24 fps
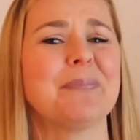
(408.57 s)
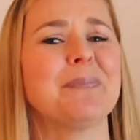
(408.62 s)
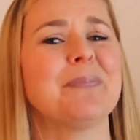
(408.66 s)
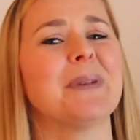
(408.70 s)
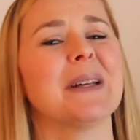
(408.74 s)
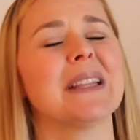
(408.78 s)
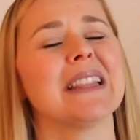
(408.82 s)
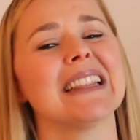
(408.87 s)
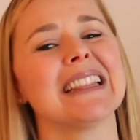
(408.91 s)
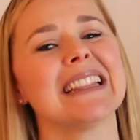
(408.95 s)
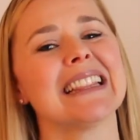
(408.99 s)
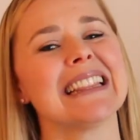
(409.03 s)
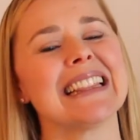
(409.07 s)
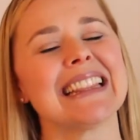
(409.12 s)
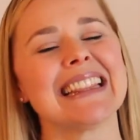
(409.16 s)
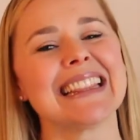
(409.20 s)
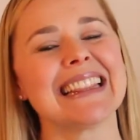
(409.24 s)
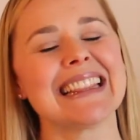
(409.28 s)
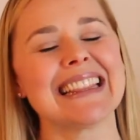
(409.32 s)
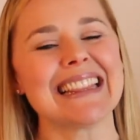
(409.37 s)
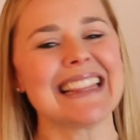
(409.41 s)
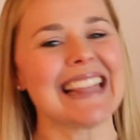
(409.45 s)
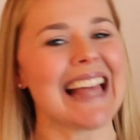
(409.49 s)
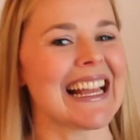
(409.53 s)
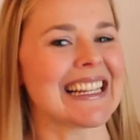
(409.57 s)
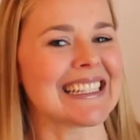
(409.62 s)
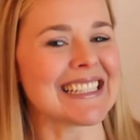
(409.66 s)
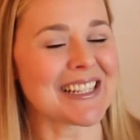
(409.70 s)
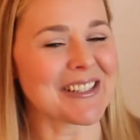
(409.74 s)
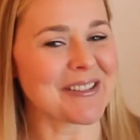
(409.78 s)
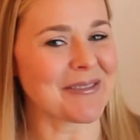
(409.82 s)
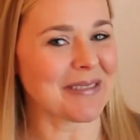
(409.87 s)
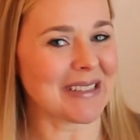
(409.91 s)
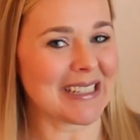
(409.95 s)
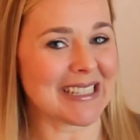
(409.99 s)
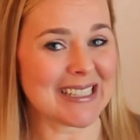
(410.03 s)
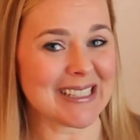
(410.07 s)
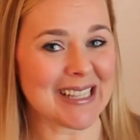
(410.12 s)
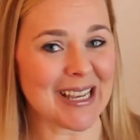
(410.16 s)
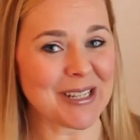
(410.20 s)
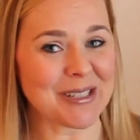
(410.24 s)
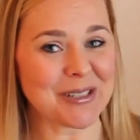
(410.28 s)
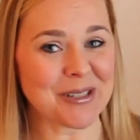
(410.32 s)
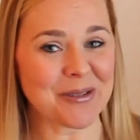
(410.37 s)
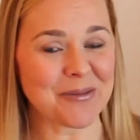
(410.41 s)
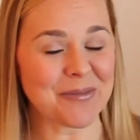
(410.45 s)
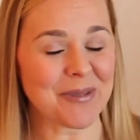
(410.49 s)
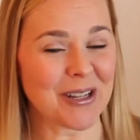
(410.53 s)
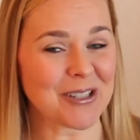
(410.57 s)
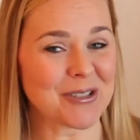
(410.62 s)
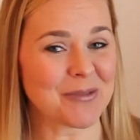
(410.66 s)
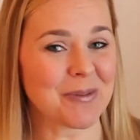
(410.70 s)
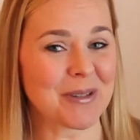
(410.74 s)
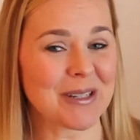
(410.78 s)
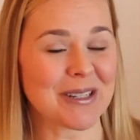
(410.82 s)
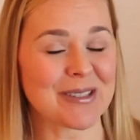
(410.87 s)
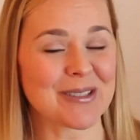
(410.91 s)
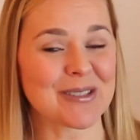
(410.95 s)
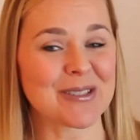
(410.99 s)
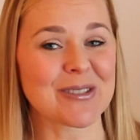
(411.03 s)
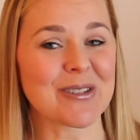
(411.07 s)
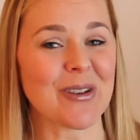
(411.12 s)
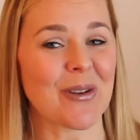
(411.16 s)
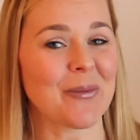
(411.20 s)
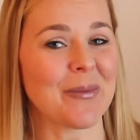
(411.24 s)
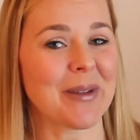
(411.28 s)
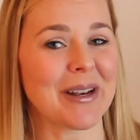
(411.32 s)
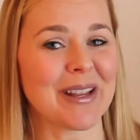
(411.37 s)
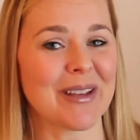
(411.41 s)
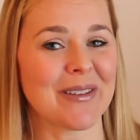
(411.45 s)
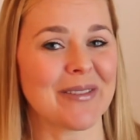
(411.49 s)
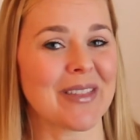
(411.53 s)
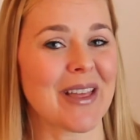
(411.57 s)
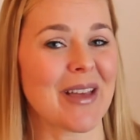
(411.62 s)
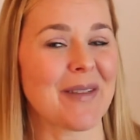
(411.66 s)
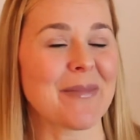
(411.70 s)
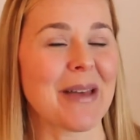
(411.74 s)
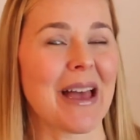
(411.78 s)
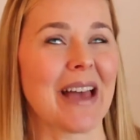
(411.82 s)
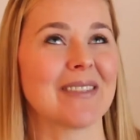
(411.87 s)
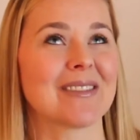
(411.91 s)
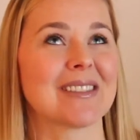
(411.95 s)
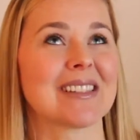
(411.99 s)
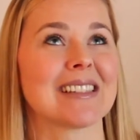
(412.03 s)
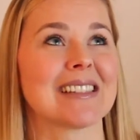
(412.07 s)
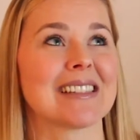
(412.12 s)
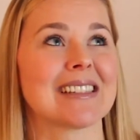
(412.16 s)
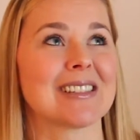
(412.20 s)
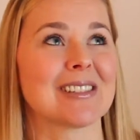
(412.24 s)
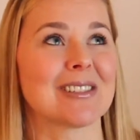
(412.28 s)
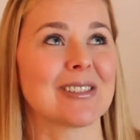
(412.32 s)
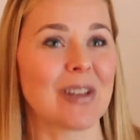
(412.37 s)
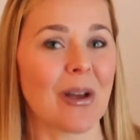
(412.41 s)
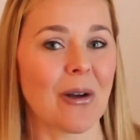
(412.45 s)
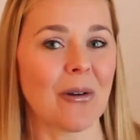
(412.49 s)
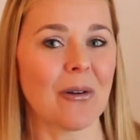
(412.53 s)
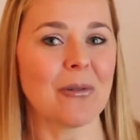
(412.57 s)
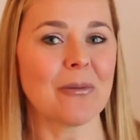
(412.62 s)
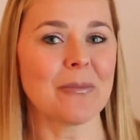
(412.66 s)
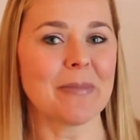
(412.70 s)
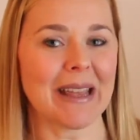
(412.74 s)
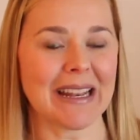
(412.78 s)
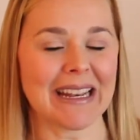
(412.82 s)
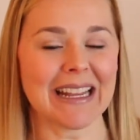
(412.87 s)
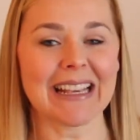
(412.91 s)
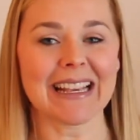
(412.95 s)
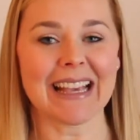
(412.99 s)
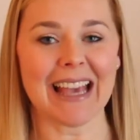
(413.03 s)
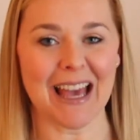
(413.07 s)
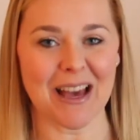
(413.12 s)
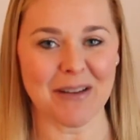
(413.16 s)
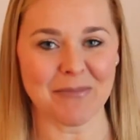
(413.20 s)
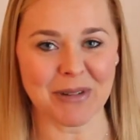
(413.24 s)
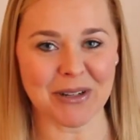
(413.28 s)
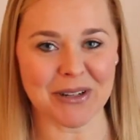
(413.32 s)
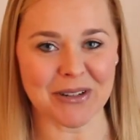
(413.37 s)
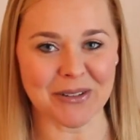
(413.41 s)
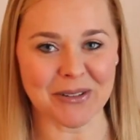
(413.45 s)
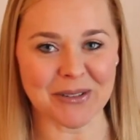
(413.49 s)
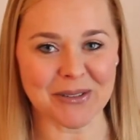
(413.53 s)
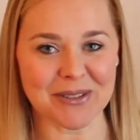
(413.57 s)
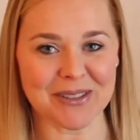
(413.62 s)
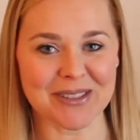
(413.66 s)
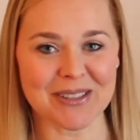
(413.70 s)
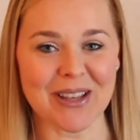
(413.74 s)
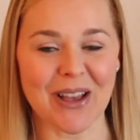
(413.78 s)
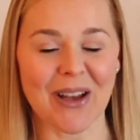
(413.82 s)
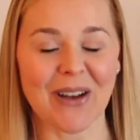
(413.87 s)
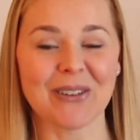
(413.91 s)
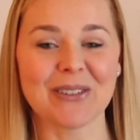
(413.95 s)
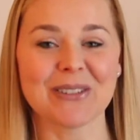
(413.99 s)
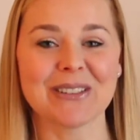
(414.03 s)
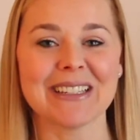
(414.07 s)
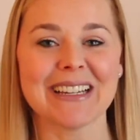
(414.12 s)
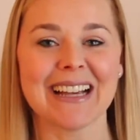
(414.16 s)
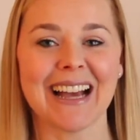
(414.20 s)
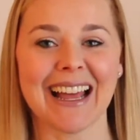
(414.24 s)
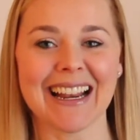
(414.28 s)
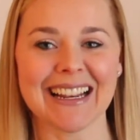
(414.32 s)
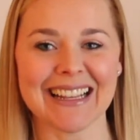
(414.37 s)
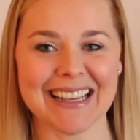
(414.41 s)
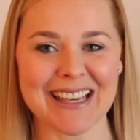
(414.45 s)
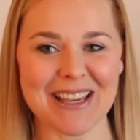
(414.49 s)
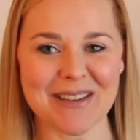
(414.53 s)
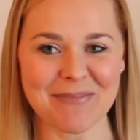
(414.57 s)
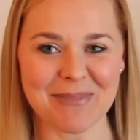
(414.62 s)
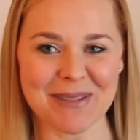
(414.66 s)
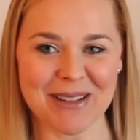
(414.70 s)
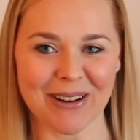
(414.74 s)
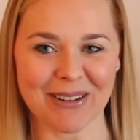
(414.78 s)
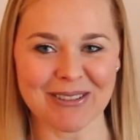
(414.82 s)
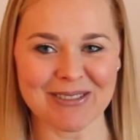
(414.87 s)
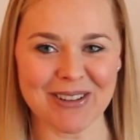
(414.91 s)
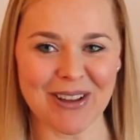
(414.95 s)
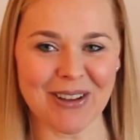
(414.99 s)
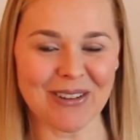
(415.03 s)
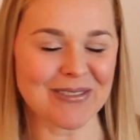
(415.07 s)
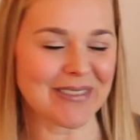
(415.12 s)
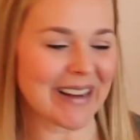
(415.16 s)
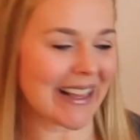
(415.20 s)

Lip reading: but that doesn't really say too much because so many of them have so many chemicals. So you got to keep, it's all